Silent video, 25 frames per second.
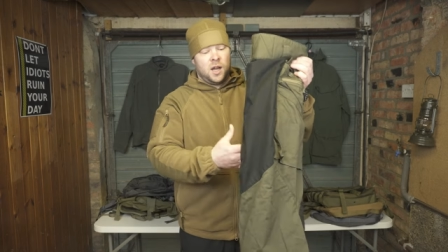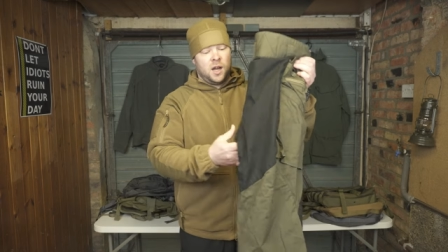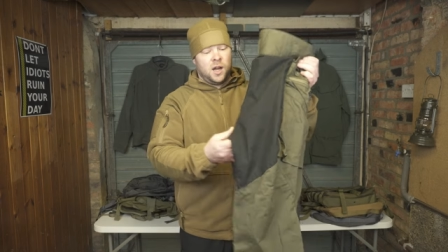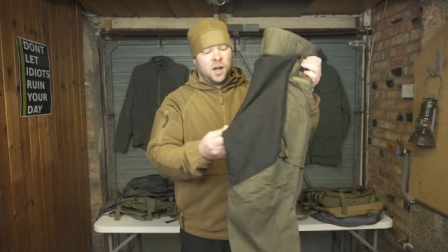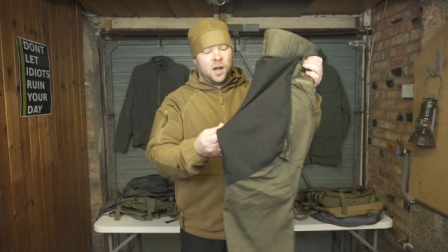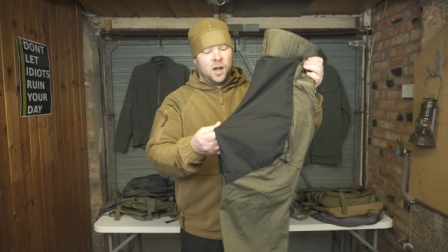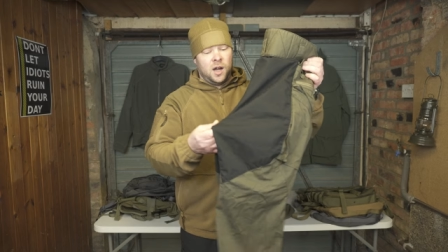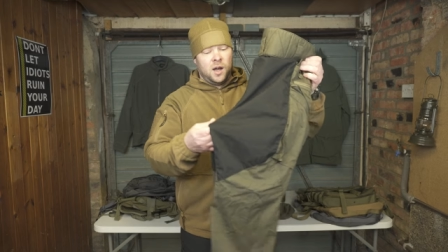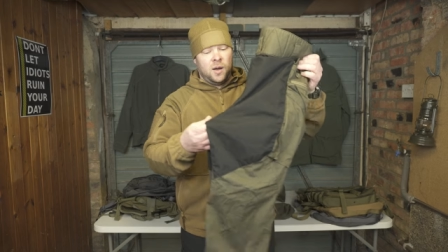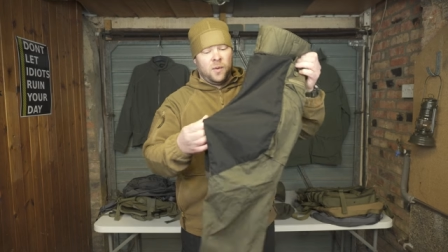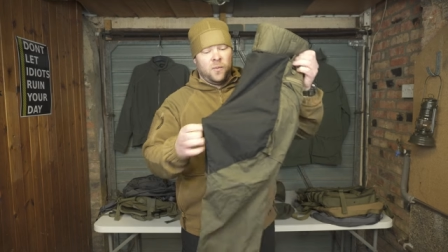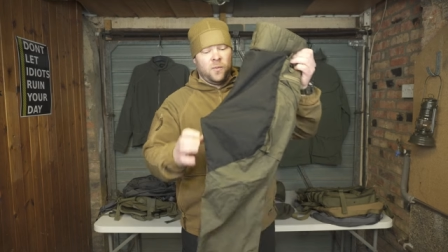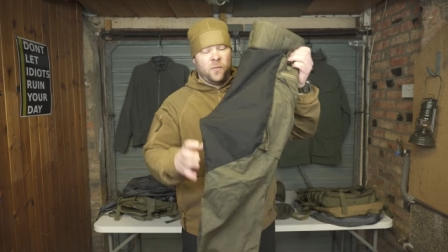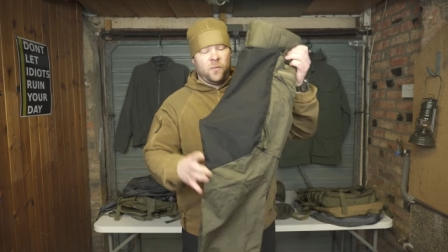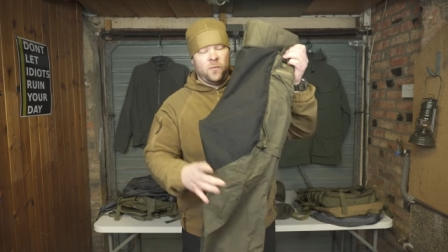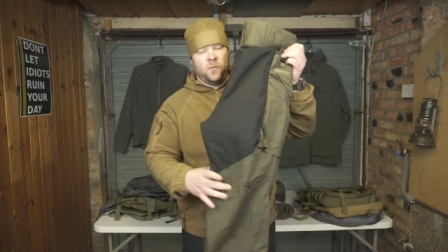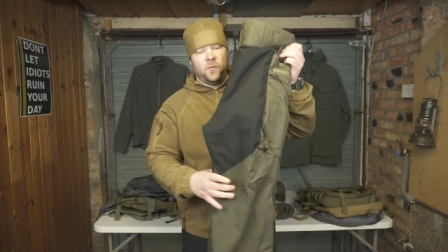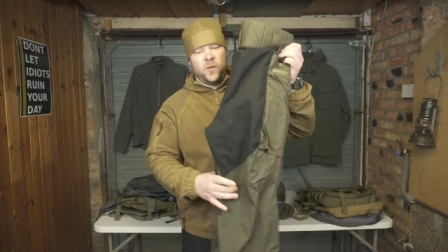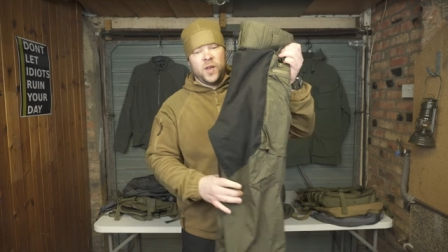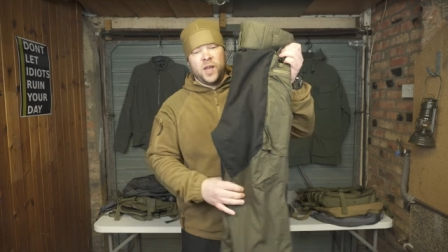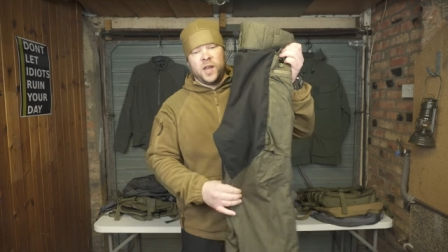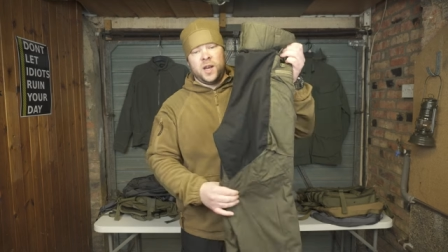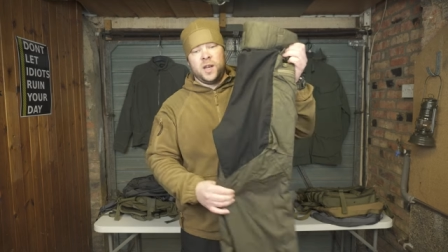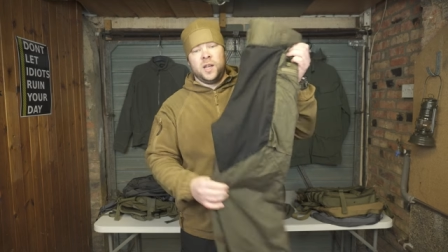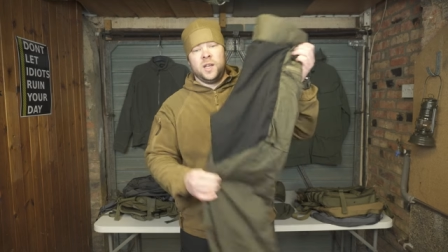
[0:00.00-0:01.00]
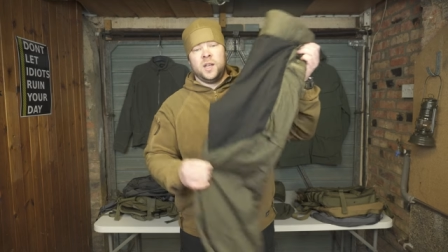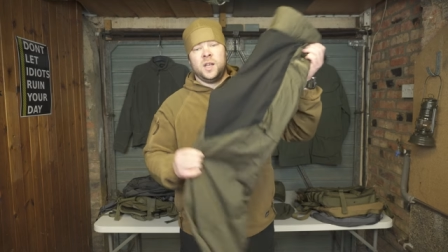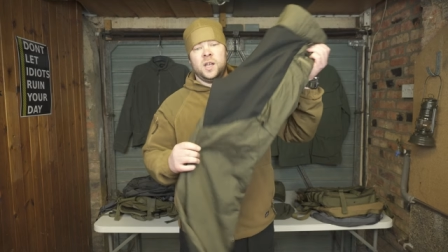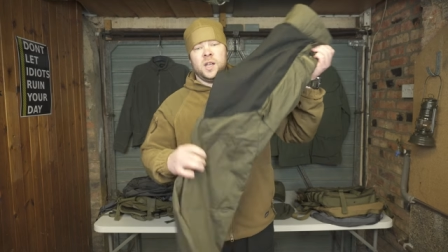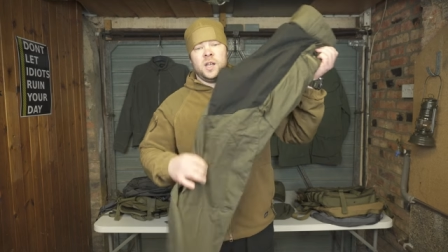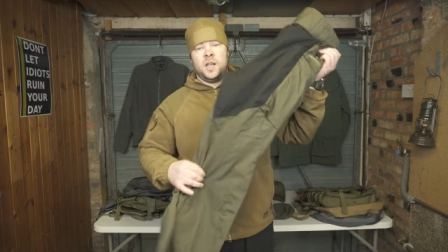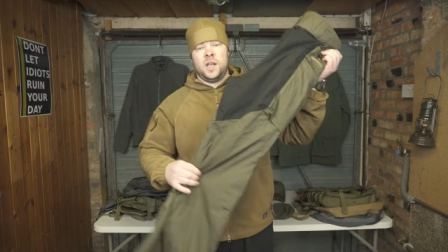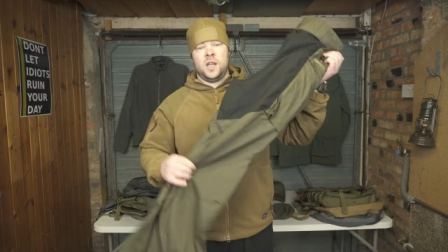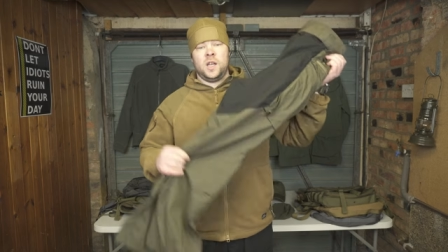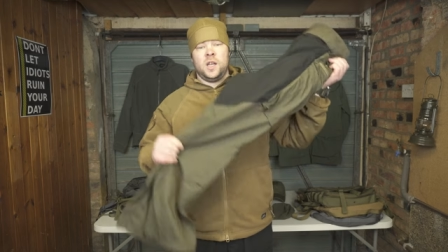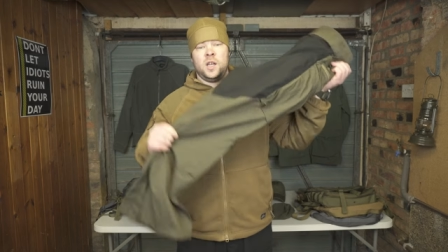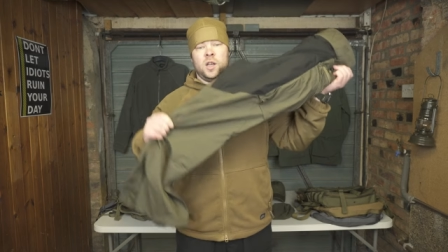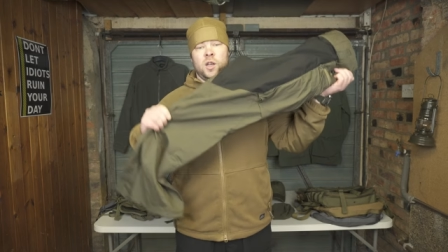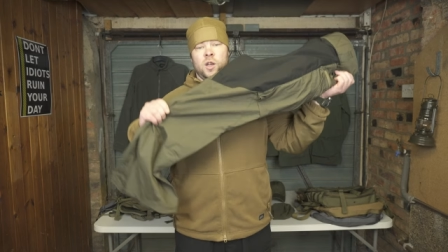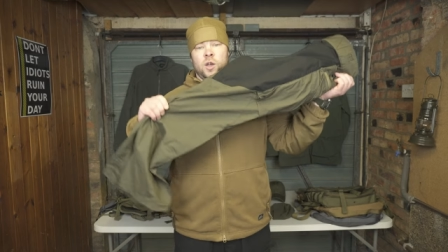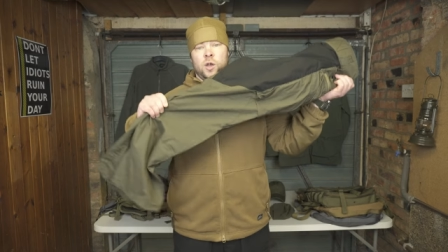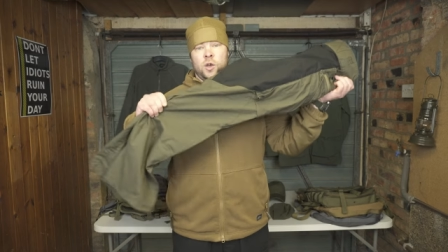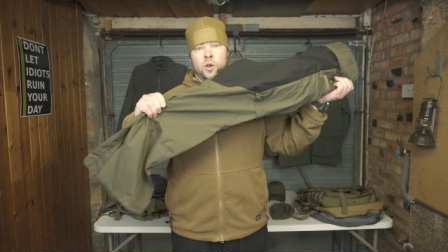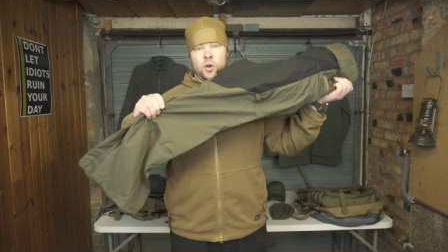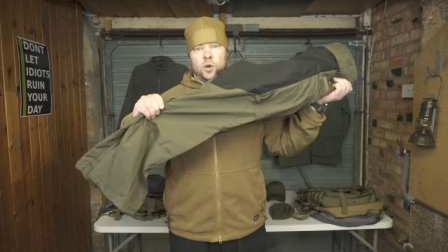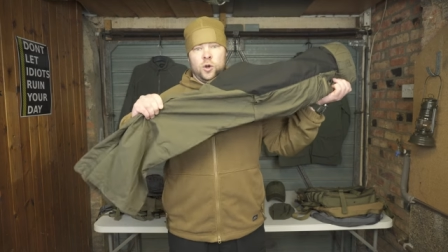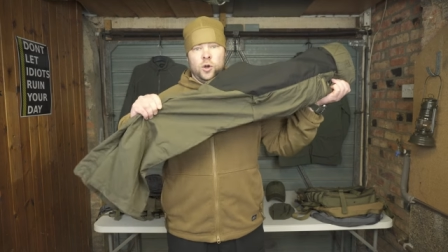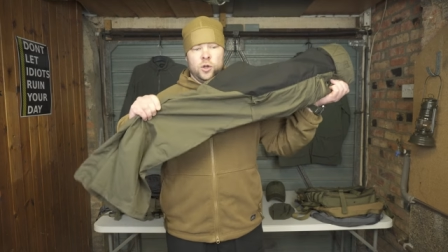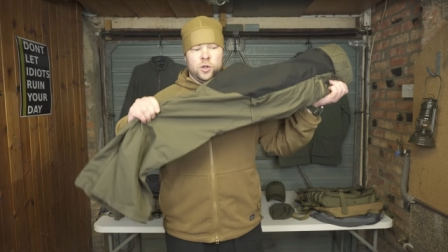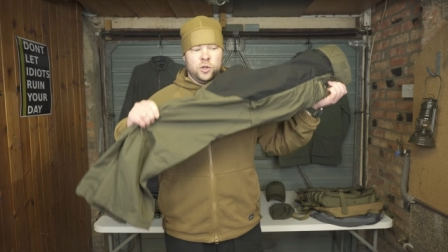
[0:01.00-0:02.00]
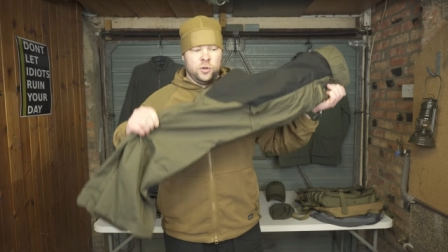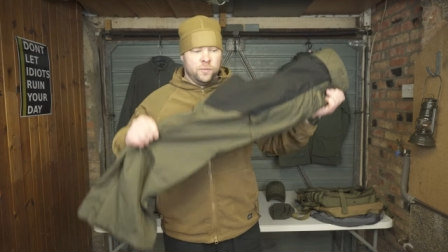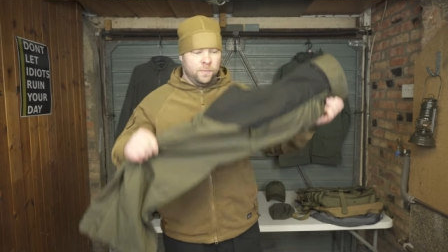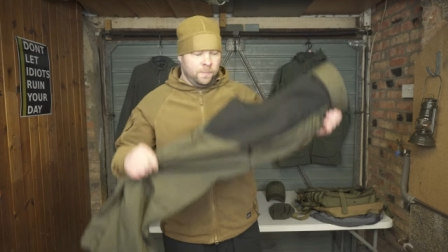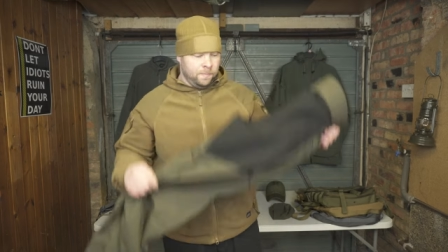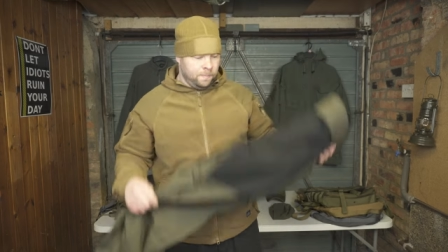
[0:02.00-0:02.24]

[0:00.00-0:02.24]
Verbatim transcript: are very good.